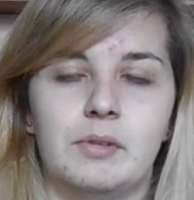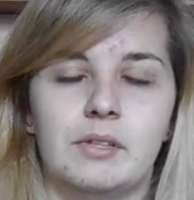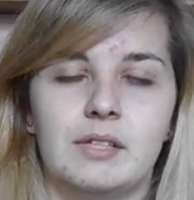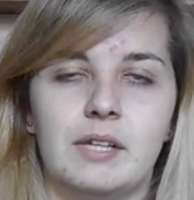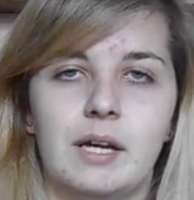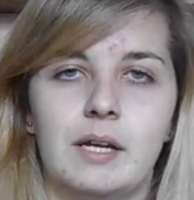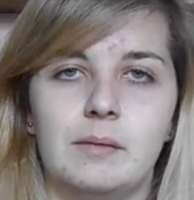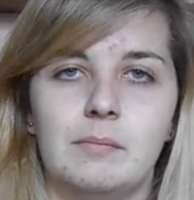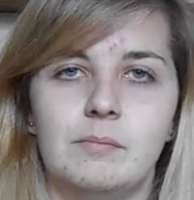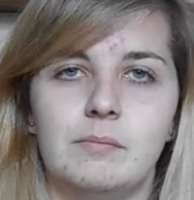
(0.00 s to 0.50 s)
By the
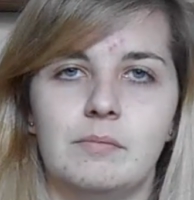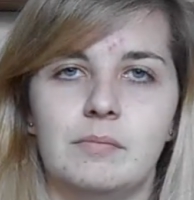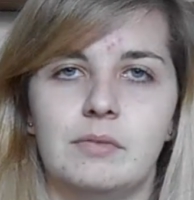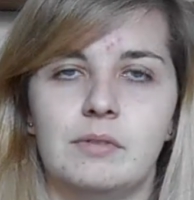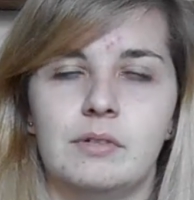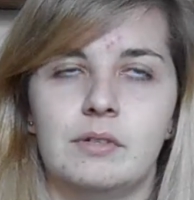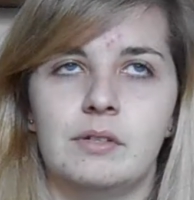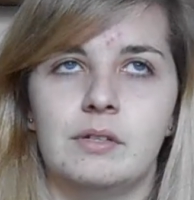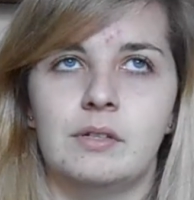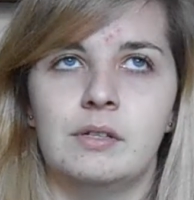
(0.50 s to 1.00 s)
time
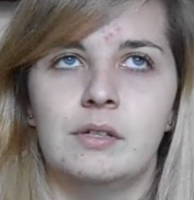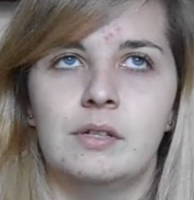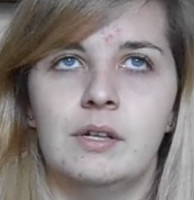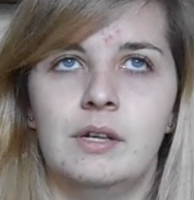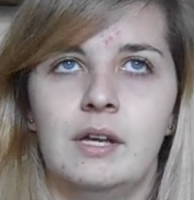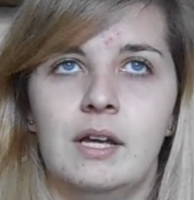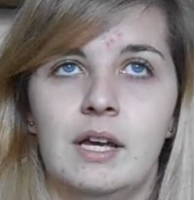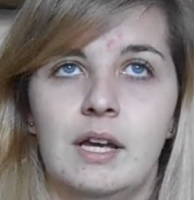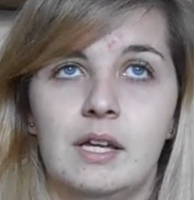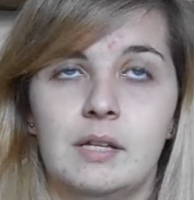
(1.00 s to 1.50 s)

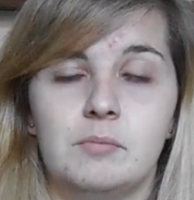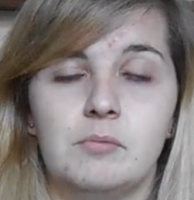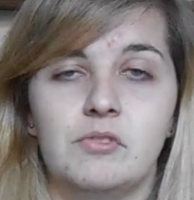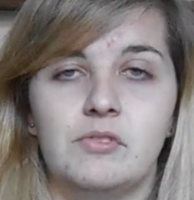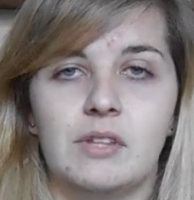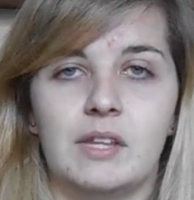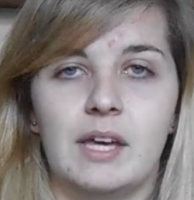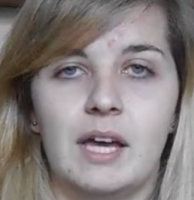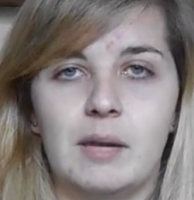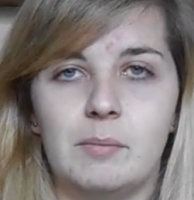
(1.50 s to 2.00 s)
it
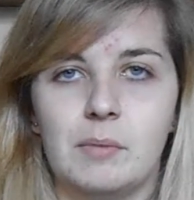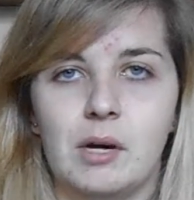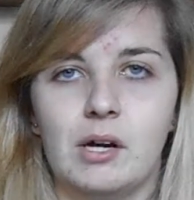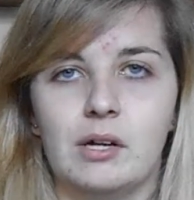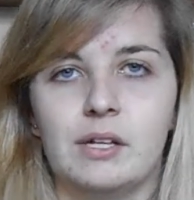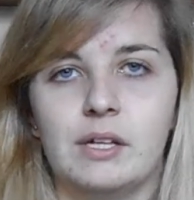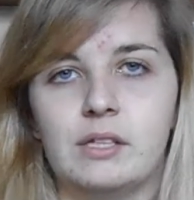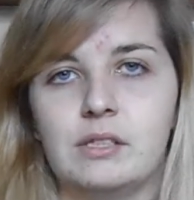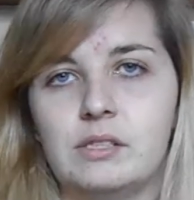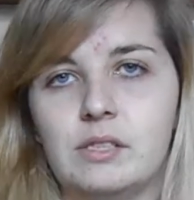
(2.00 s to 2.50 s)
moved to the
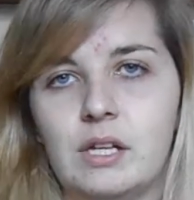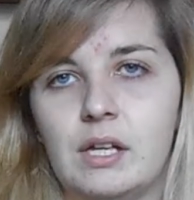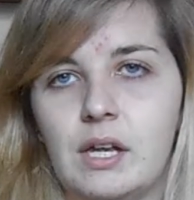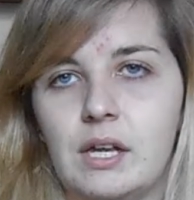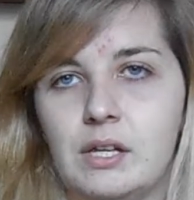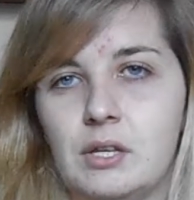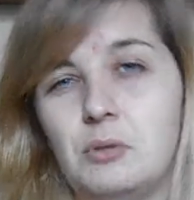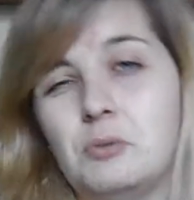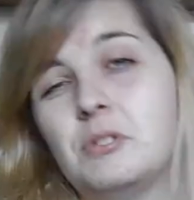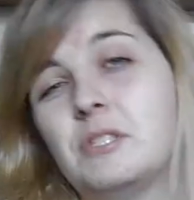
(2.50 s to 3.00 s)
Haymarket,
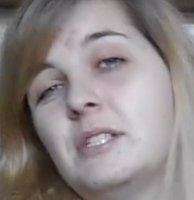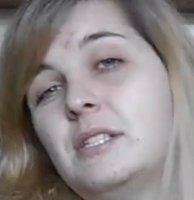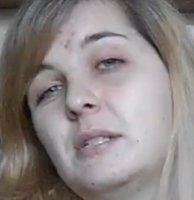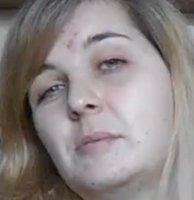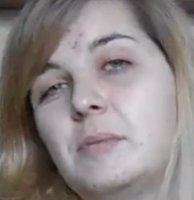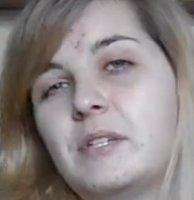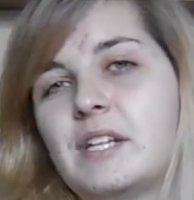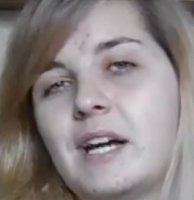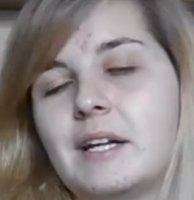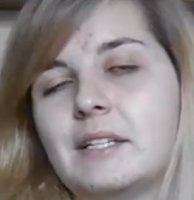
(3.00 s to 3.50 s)
a new scene
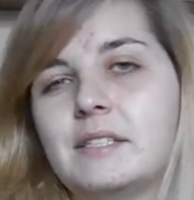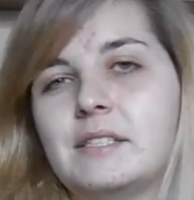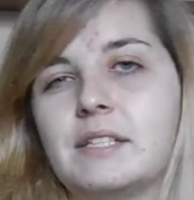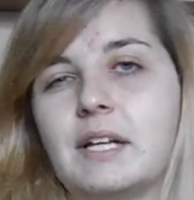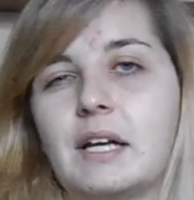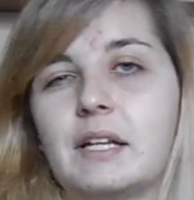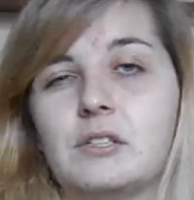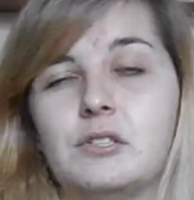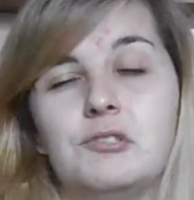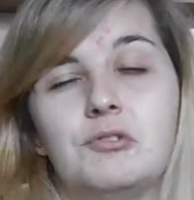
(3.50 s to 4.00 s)
had been added
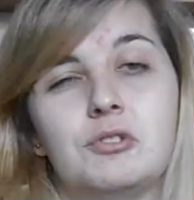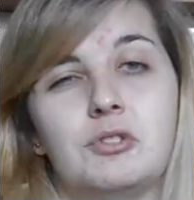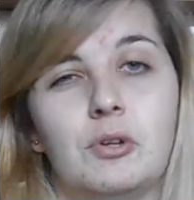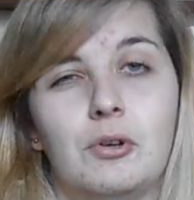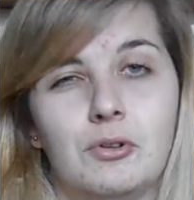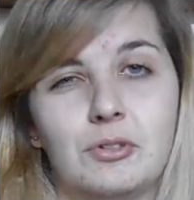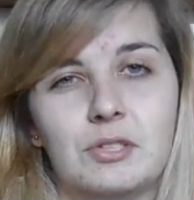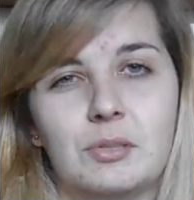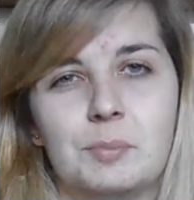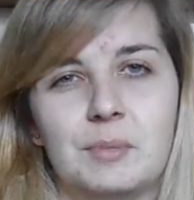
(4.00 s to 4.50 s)
and new
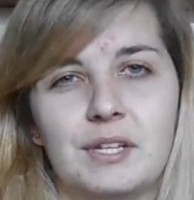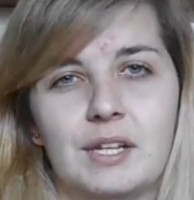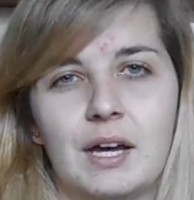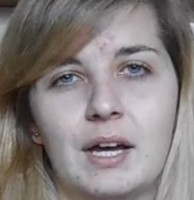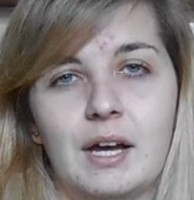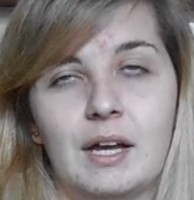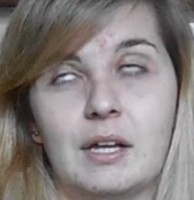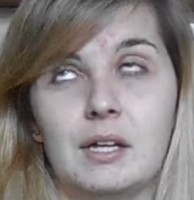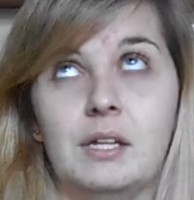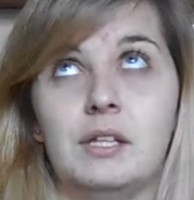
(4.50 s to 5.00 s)
songs had been
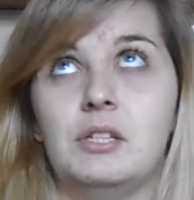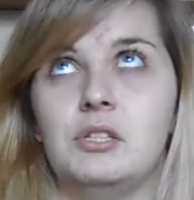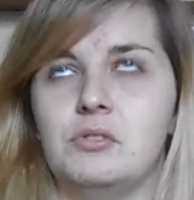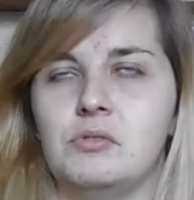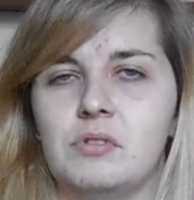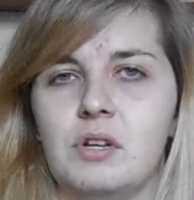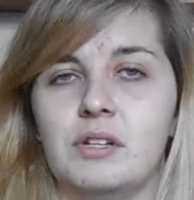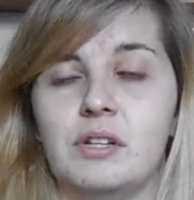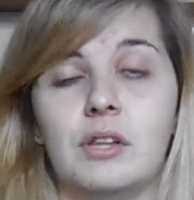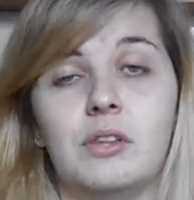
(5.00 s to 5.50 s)

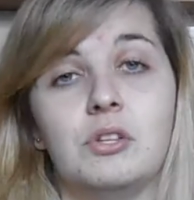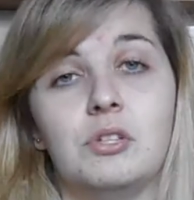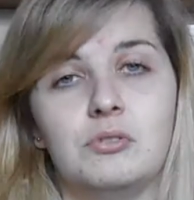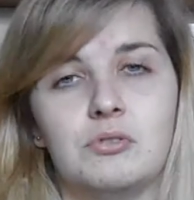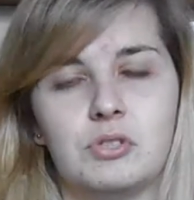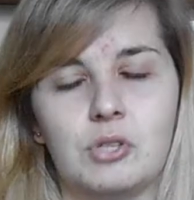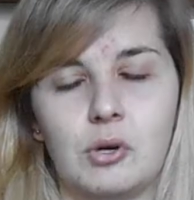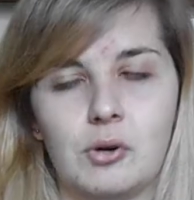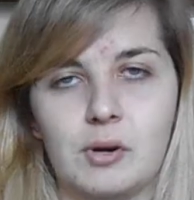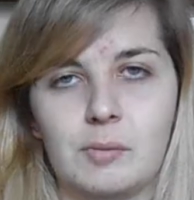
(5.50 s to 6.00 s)
another new
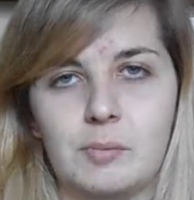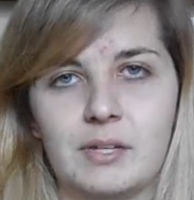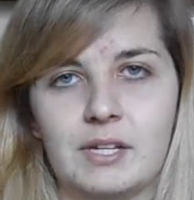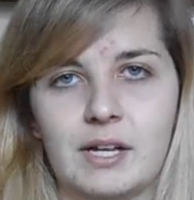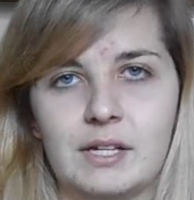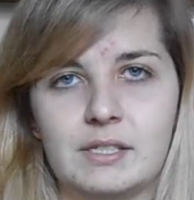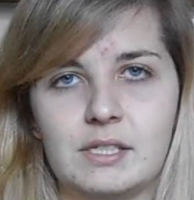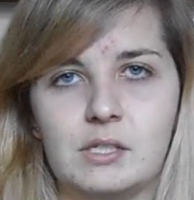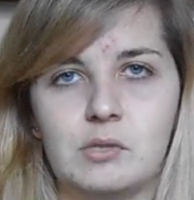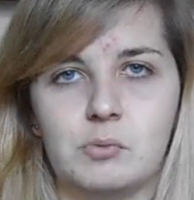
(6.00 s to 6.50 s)
song had been
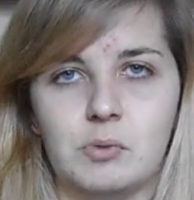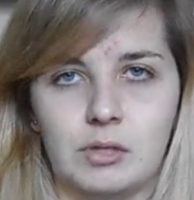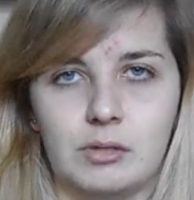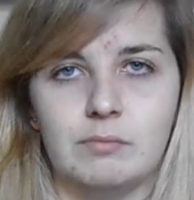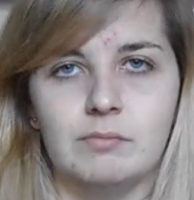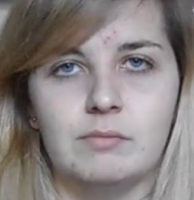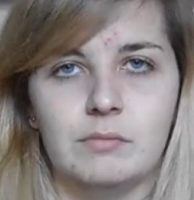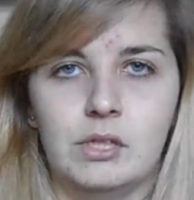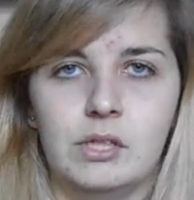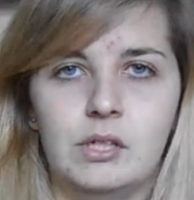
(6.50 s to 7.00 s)
added,
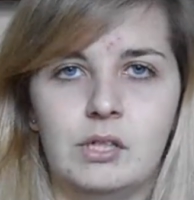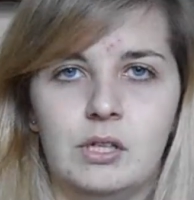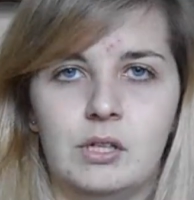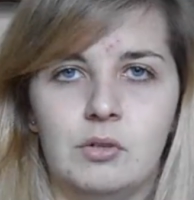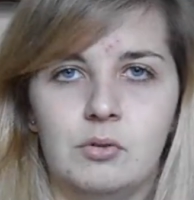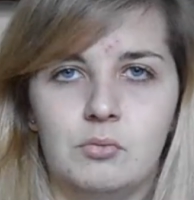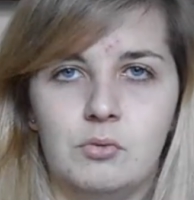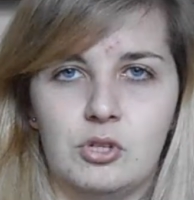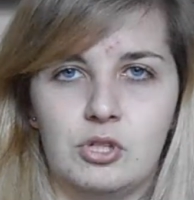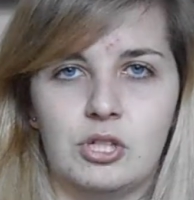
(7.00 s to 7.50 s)
well,
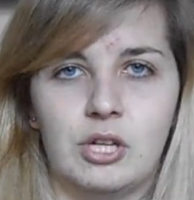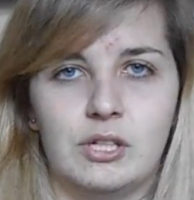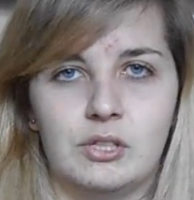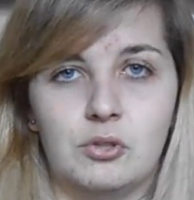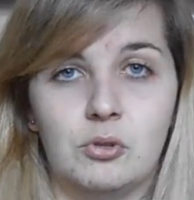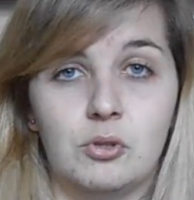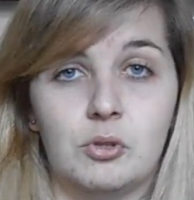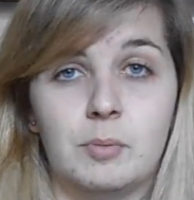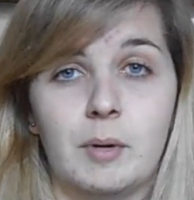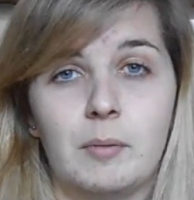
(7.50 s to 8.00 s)
which I
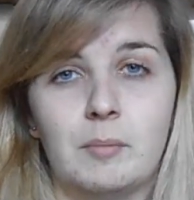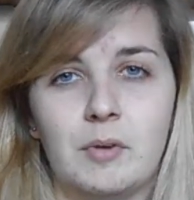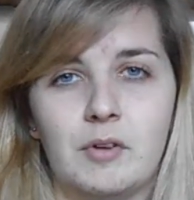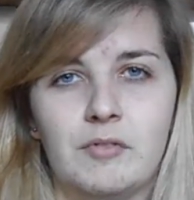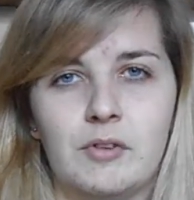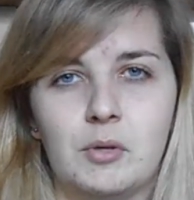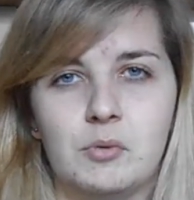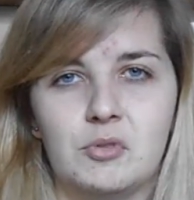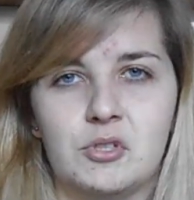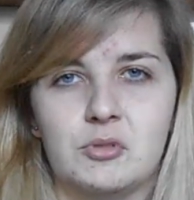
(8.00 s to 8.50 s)
talked about in my
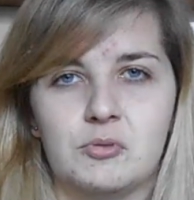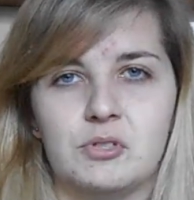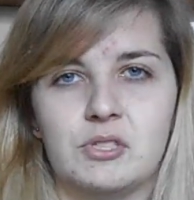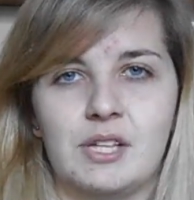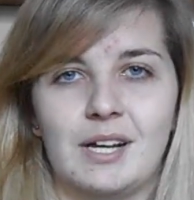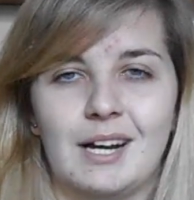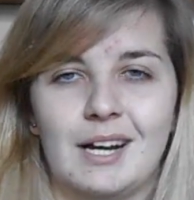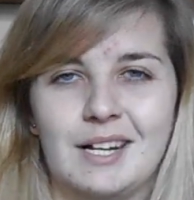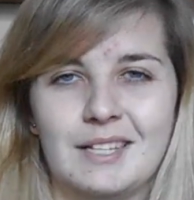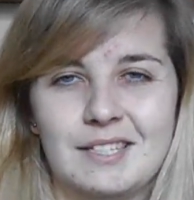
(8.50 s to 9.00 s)
review, which was
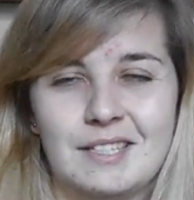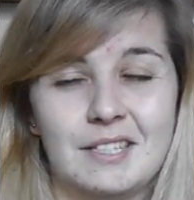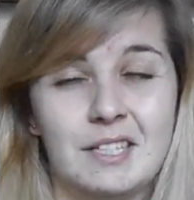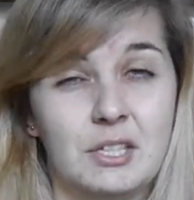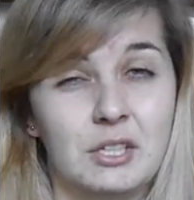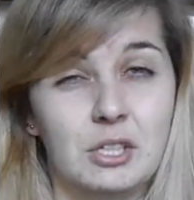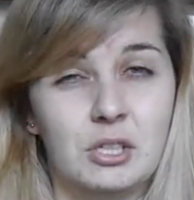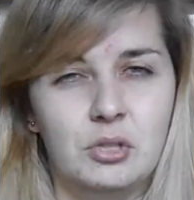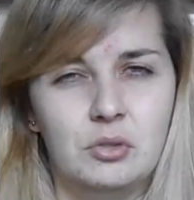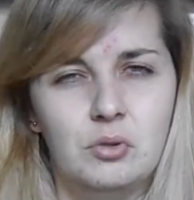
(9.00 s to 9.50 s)
I Say
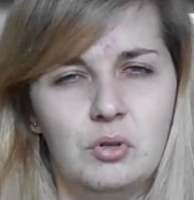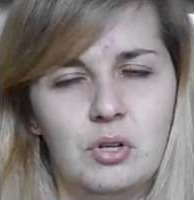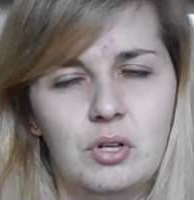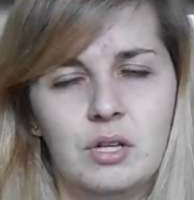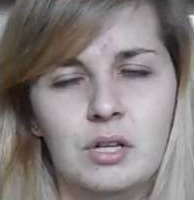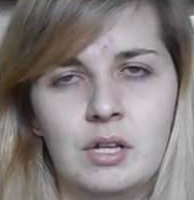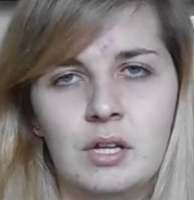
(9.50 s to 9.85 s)
No.